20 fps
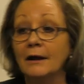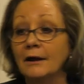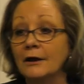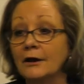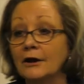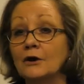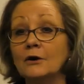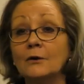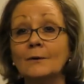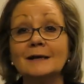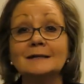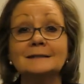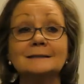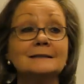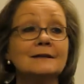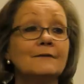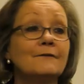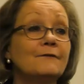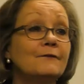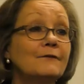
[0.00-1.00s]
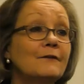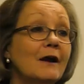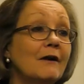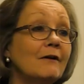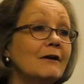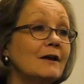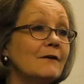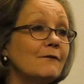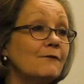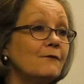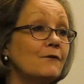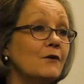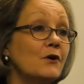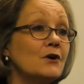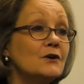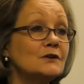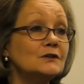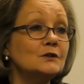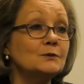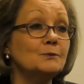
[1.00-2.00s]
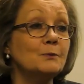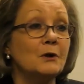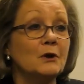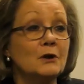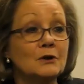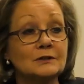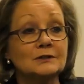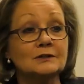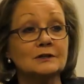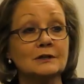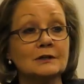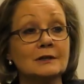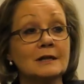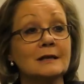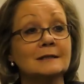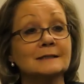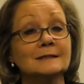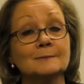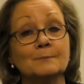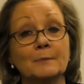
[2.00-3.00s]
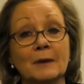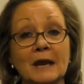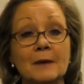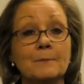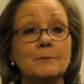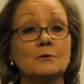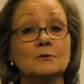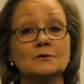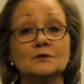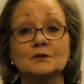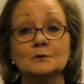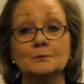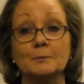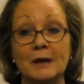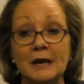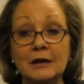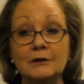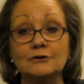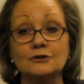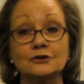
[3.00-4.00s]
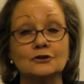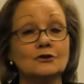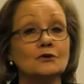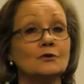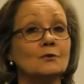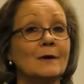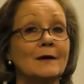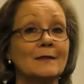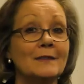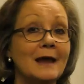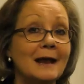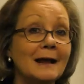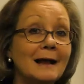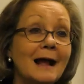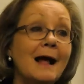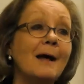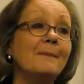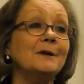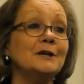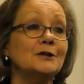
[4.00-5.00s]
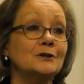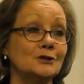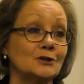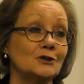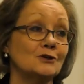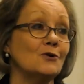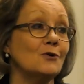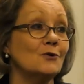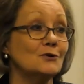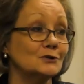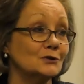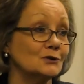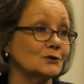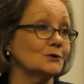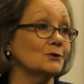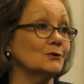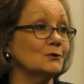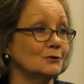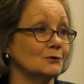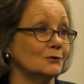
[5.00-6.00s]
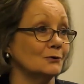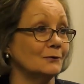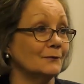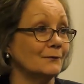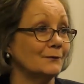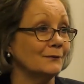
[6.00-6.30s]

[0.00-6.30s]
Who is the very first person that people speak to when they come into your school?